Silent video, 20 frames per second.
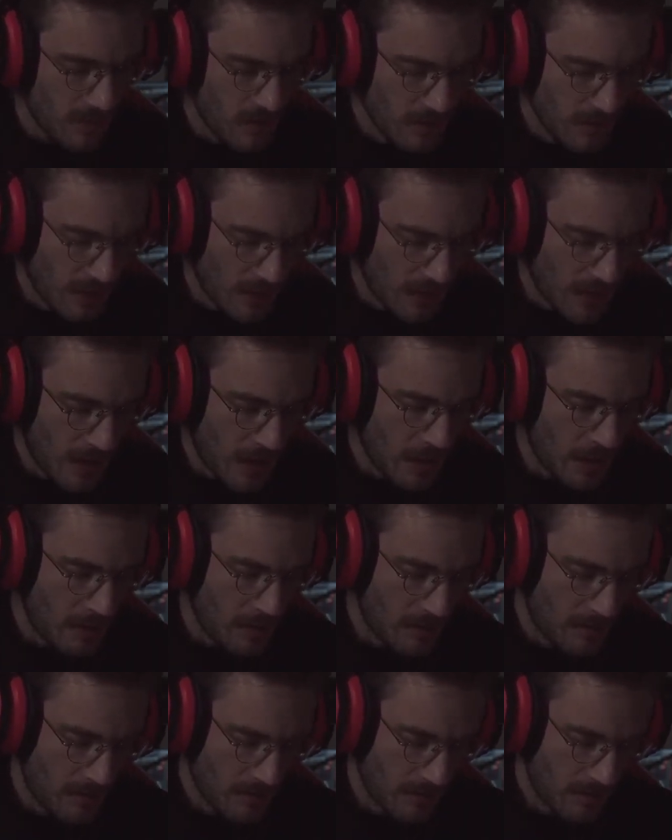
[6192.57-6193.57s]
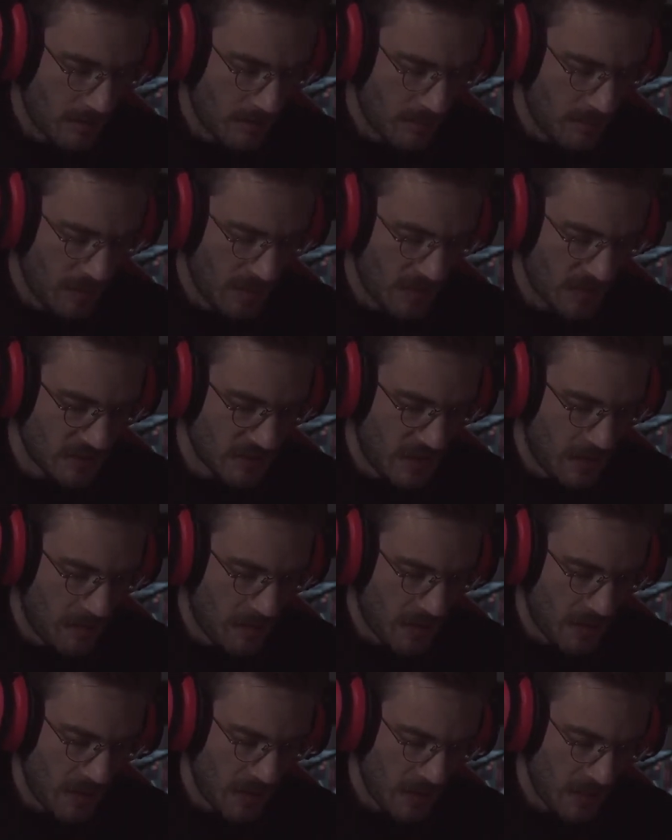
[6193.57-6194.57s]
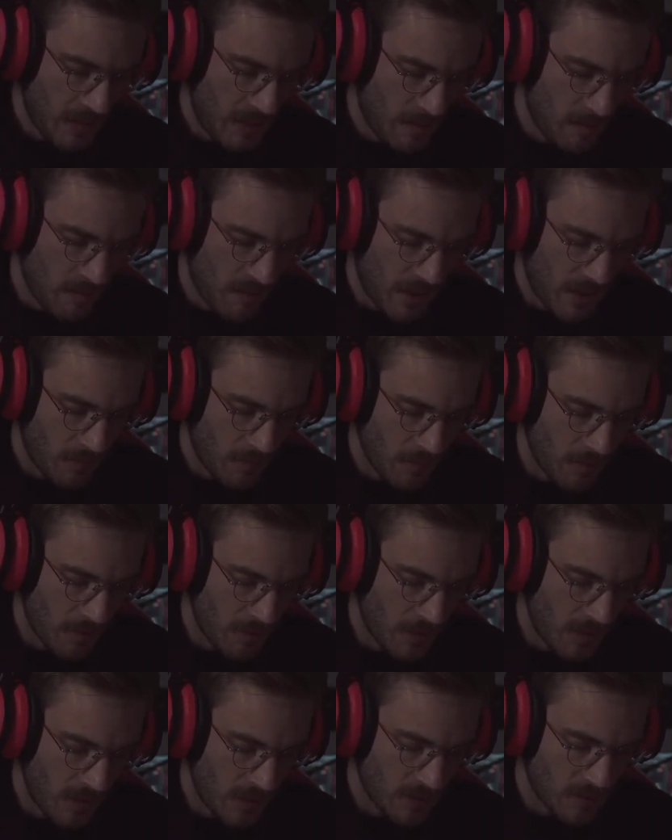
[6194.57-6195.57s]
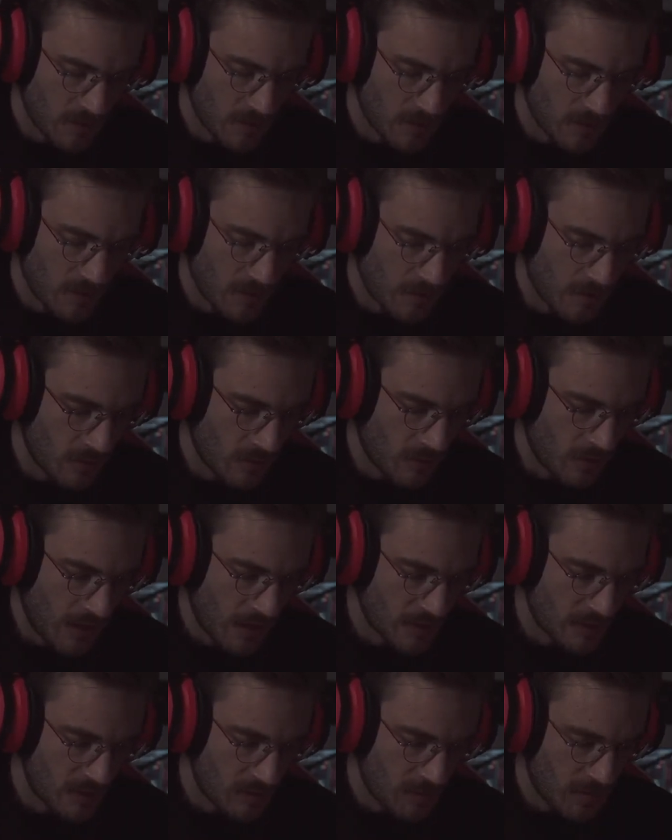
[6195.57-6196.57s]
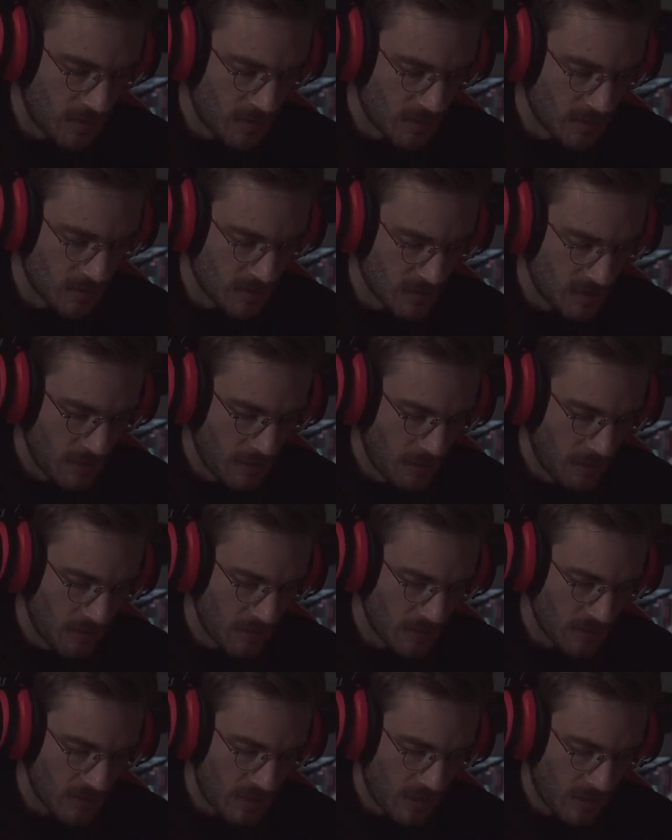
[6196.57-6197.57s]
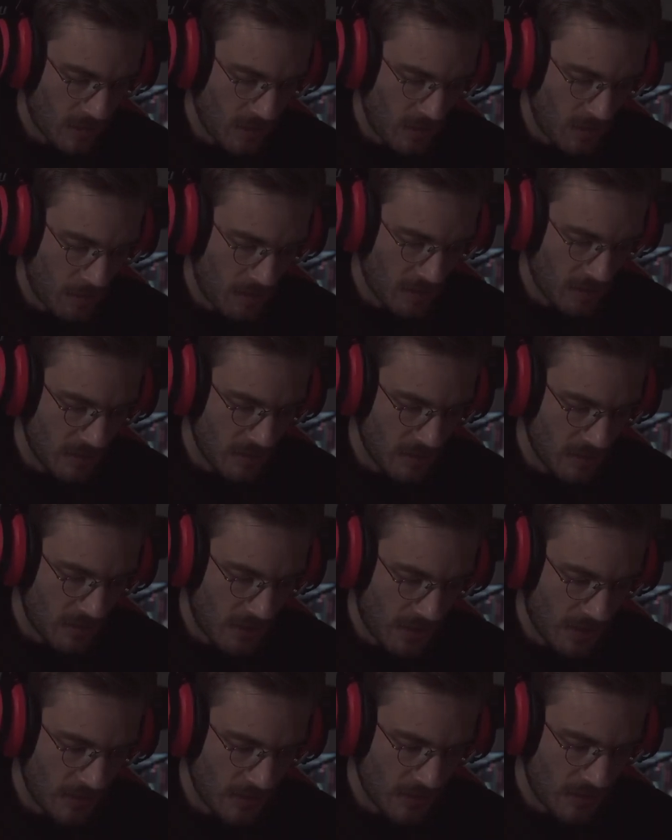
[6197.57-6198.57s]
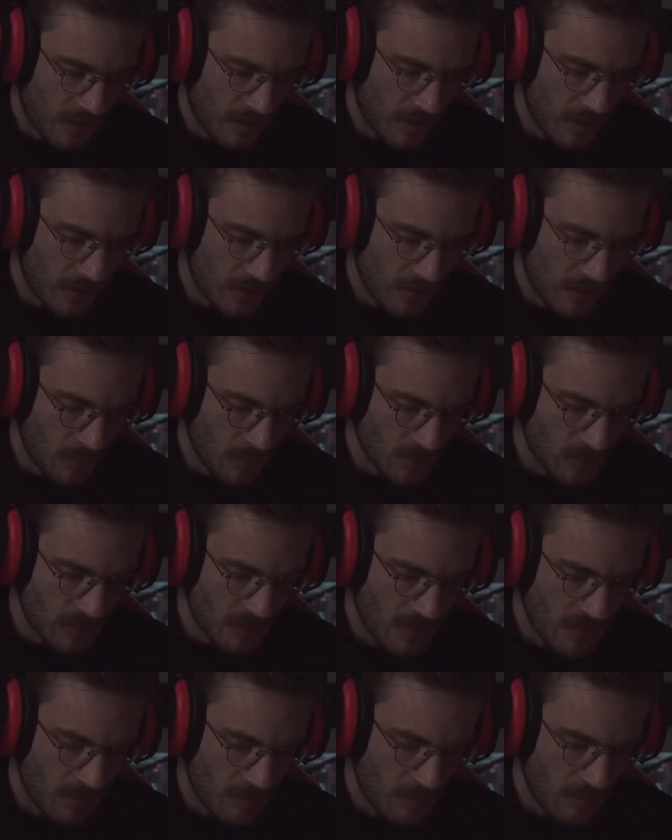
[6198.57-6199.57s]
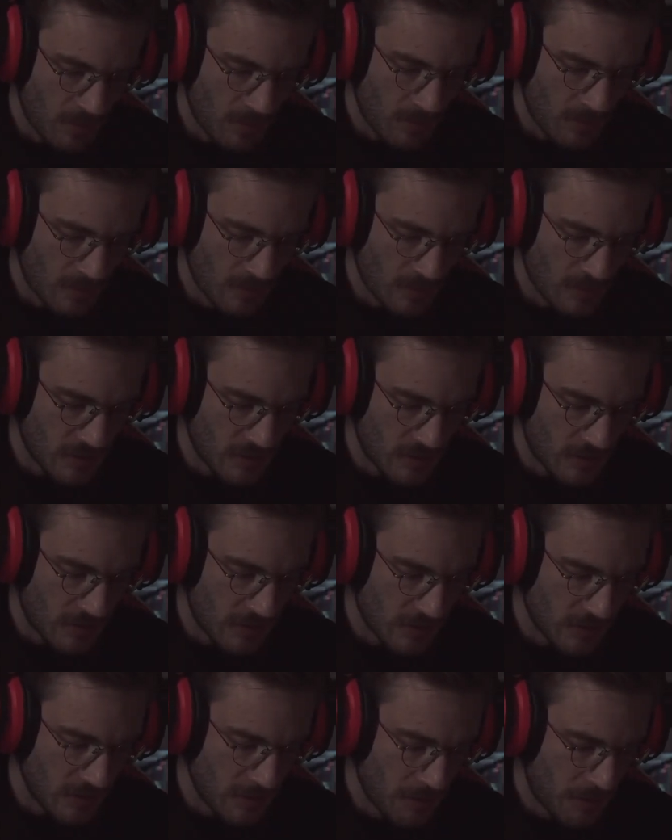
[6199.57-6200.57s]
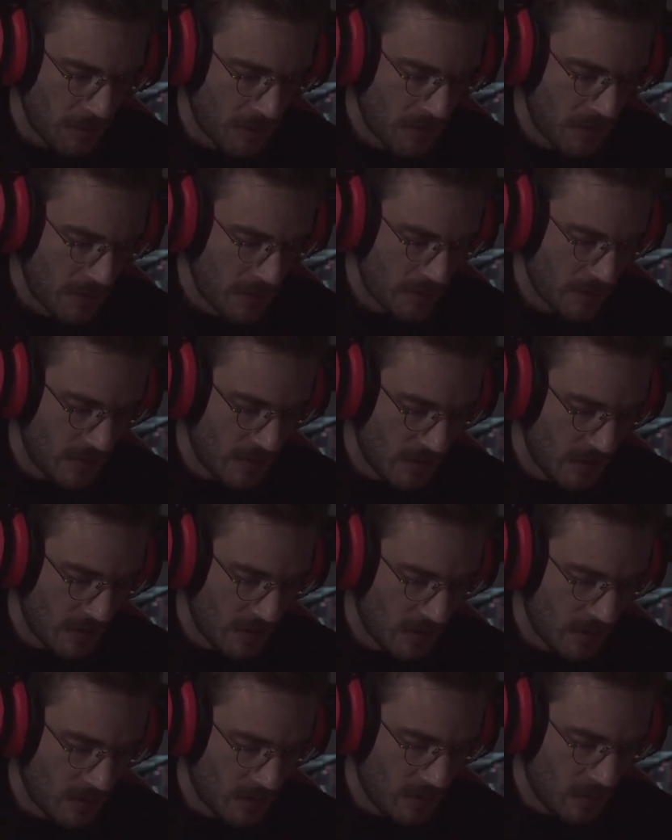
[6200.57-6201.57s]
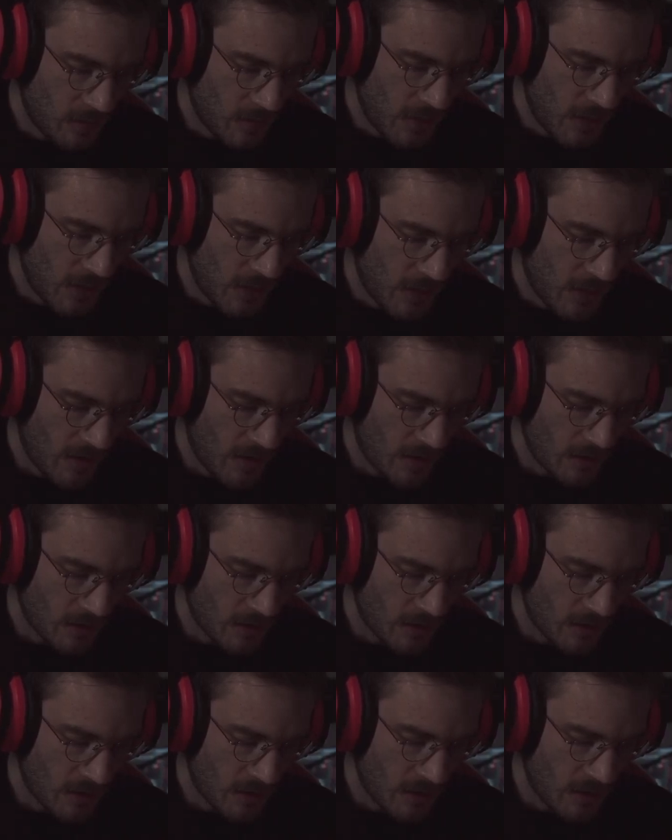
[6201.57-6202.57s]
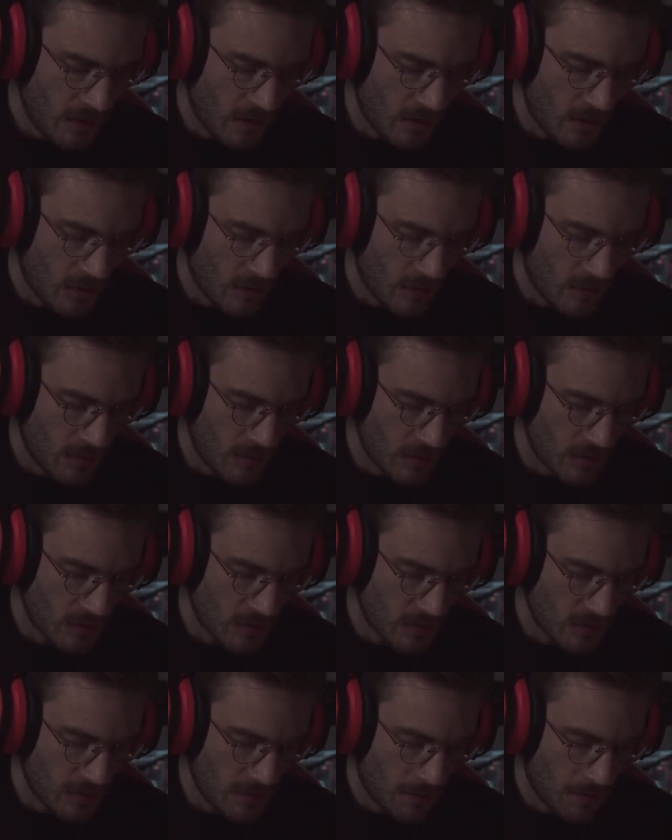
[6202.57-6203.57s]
That night, Big Sam and I lay back with our heads on grassy mounds, staring up at the night that was deep blue with stars, ticking away eternity over us.